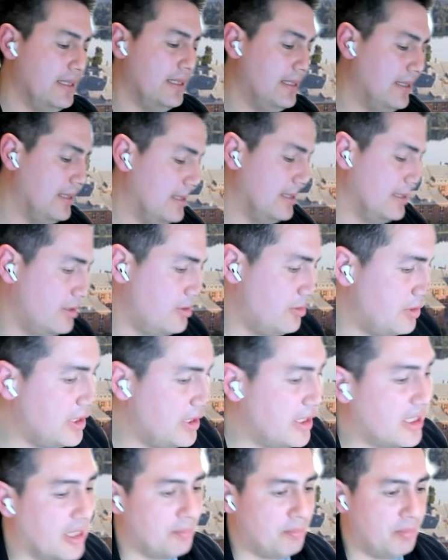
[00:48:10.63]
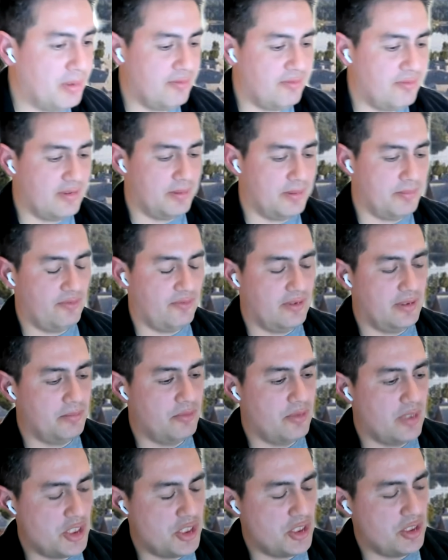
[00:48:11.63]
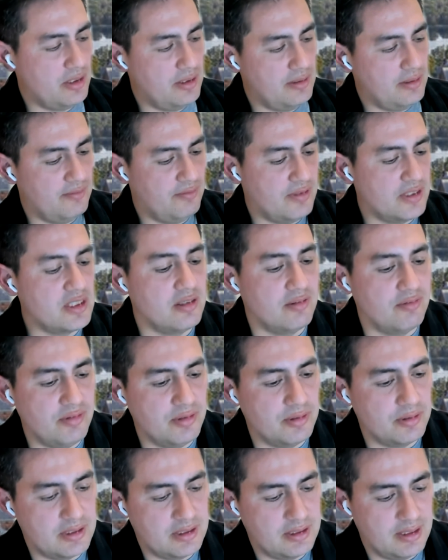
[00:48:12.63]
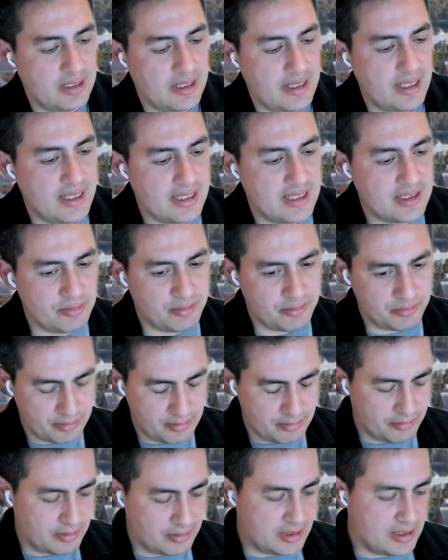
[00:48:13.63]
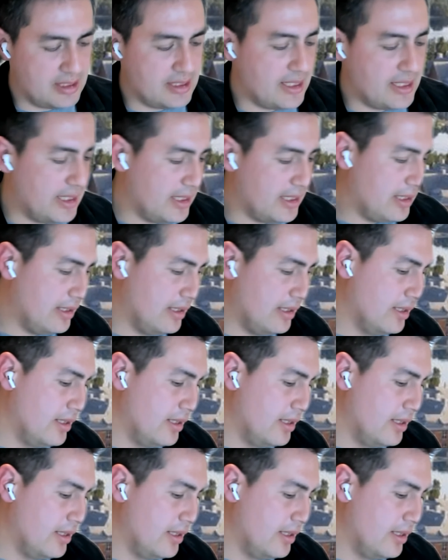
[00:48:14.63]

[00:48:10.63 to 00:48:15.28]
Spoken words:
to decouple from Russian fossil fuels. I think that's what we're seeing.